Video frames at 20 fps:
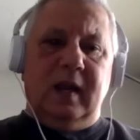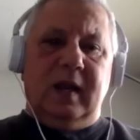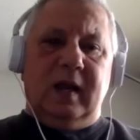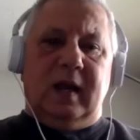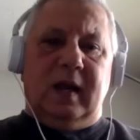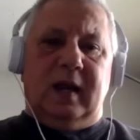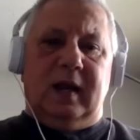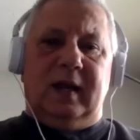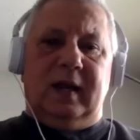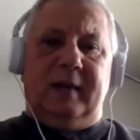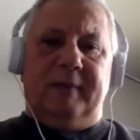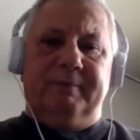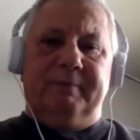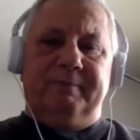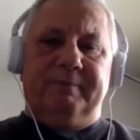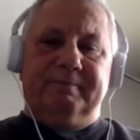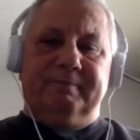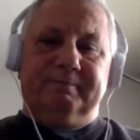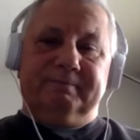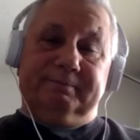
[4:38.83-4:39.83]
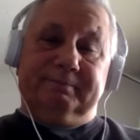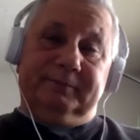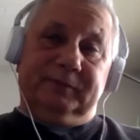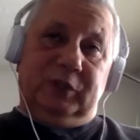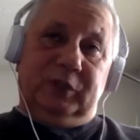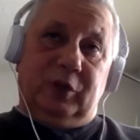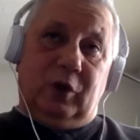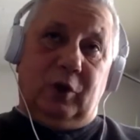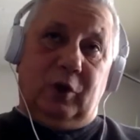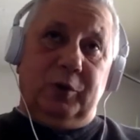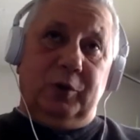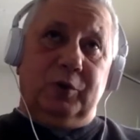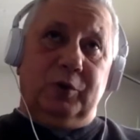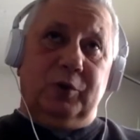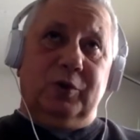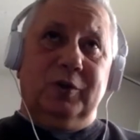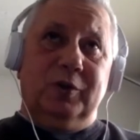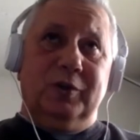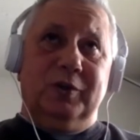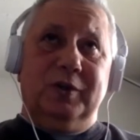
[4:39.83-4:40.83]
Um, you know,
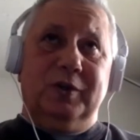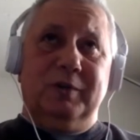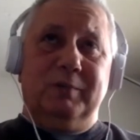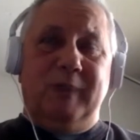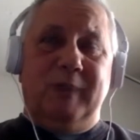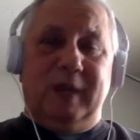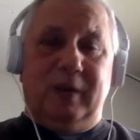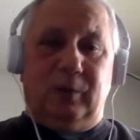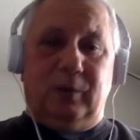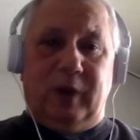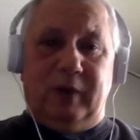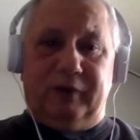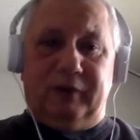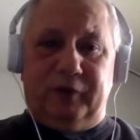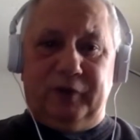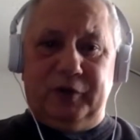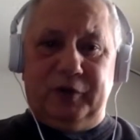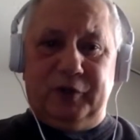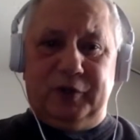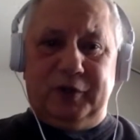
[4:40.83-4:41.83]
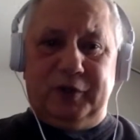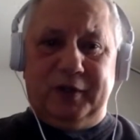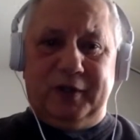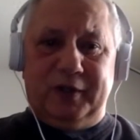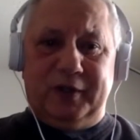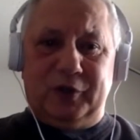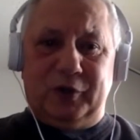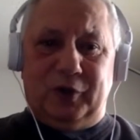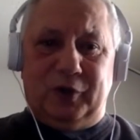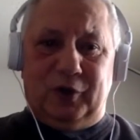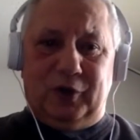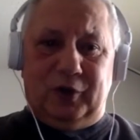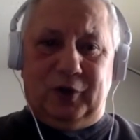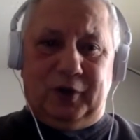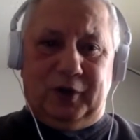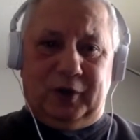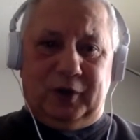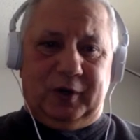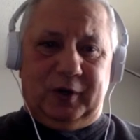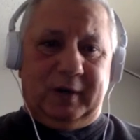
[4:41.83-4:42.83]
you, you did make reference to this
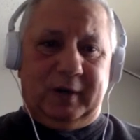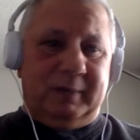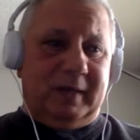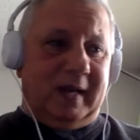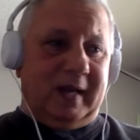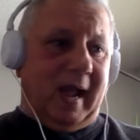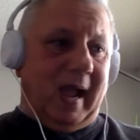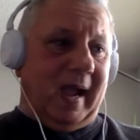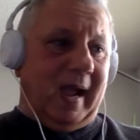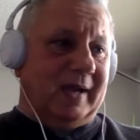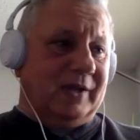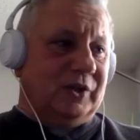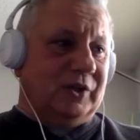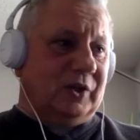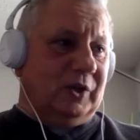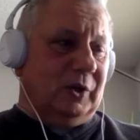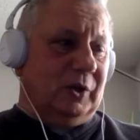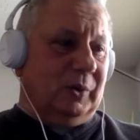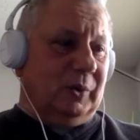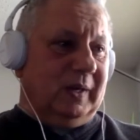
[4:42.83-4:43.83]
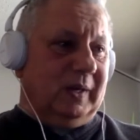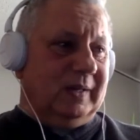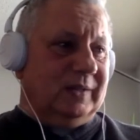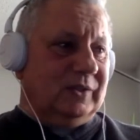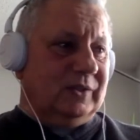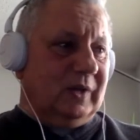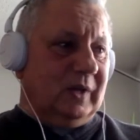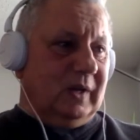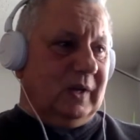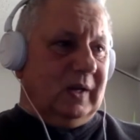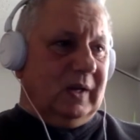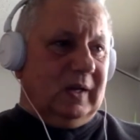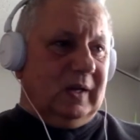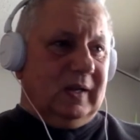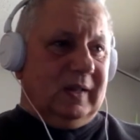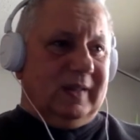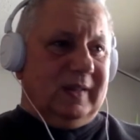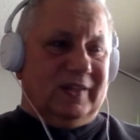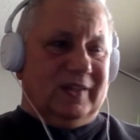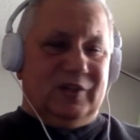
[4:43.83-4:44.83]
earlier, and I'm going to ask you is
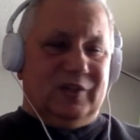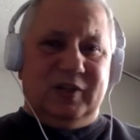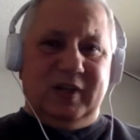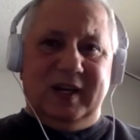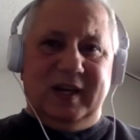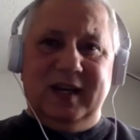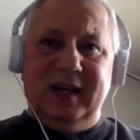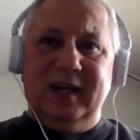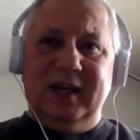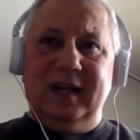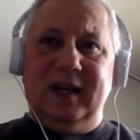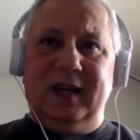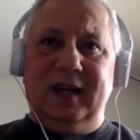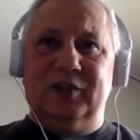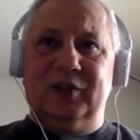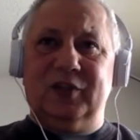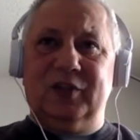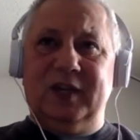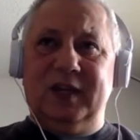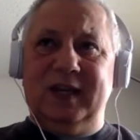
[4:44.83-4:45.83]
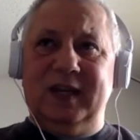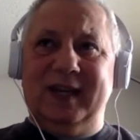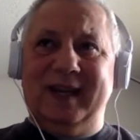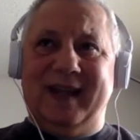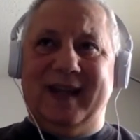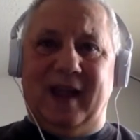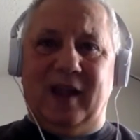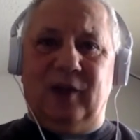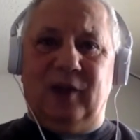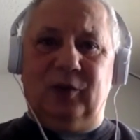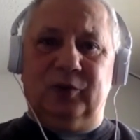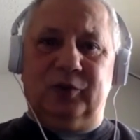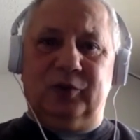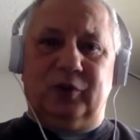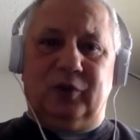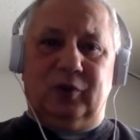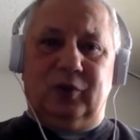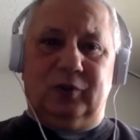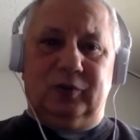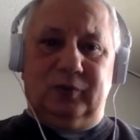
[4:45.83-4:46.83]
the city and city
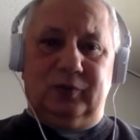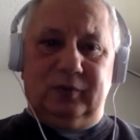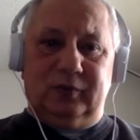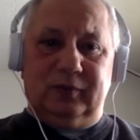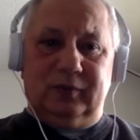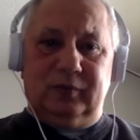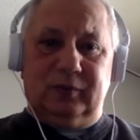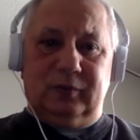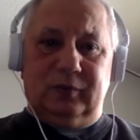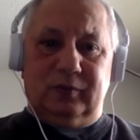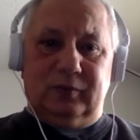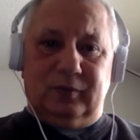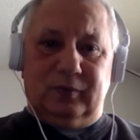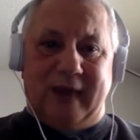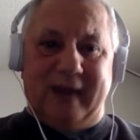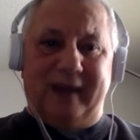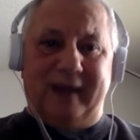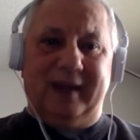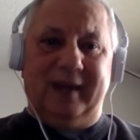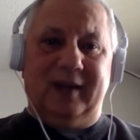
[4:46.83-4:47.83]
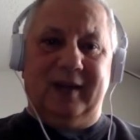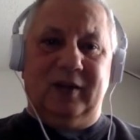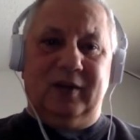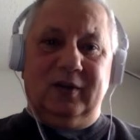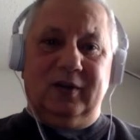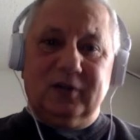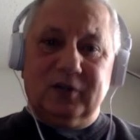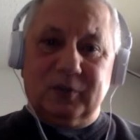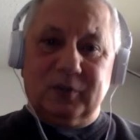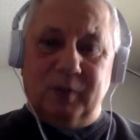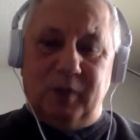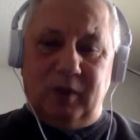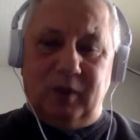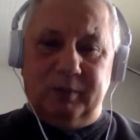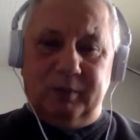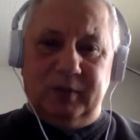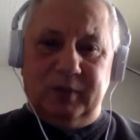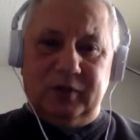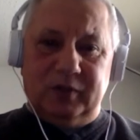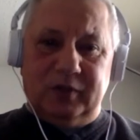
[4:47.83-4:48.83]
council wrecking
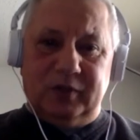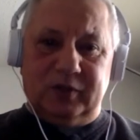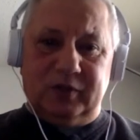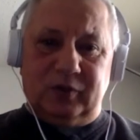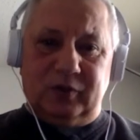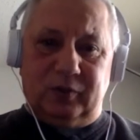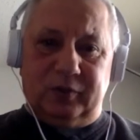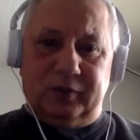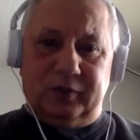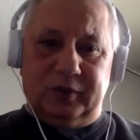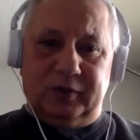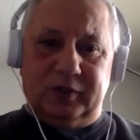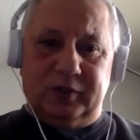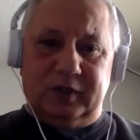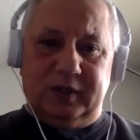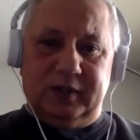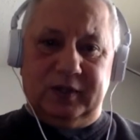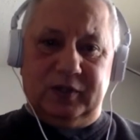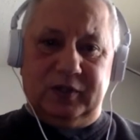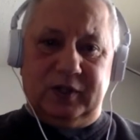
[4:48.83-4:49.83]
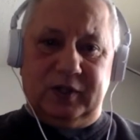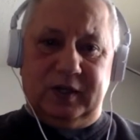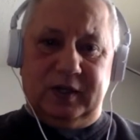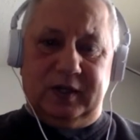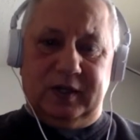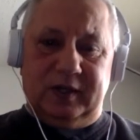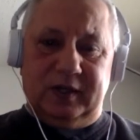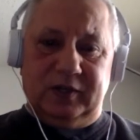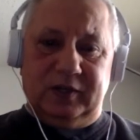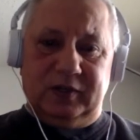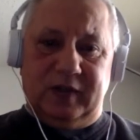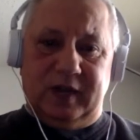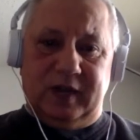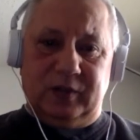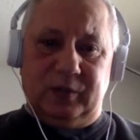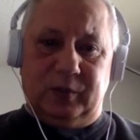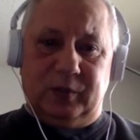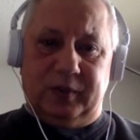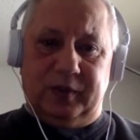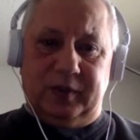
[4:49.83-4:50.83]
small business owners in the city these
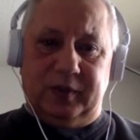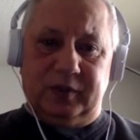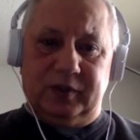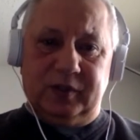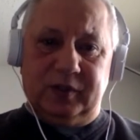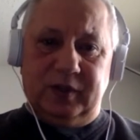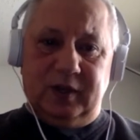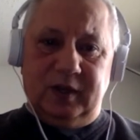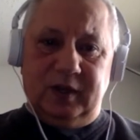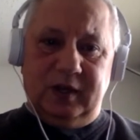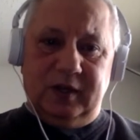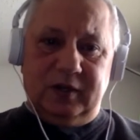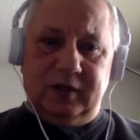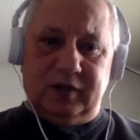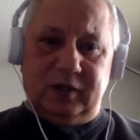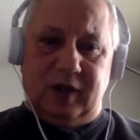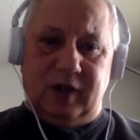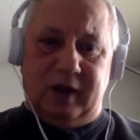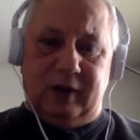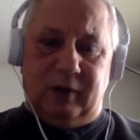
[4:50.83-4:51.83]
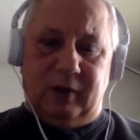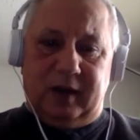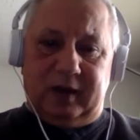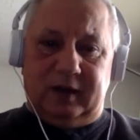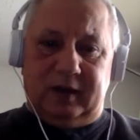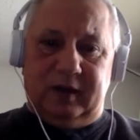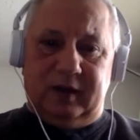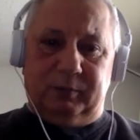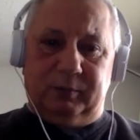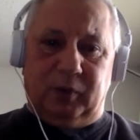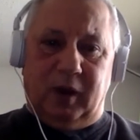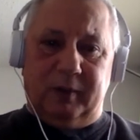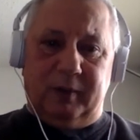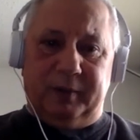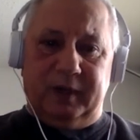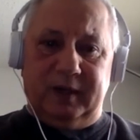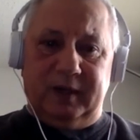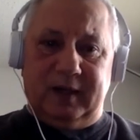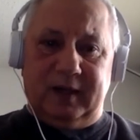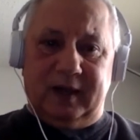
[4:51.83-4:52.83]
days with its skyrocketing
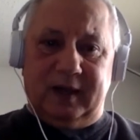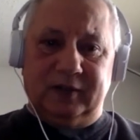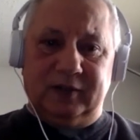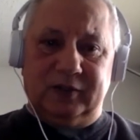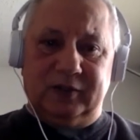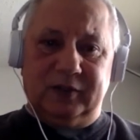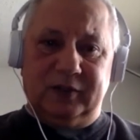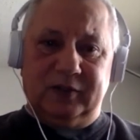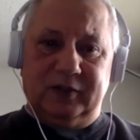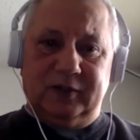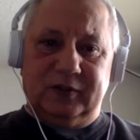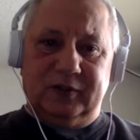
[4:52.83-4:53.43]
property taxes?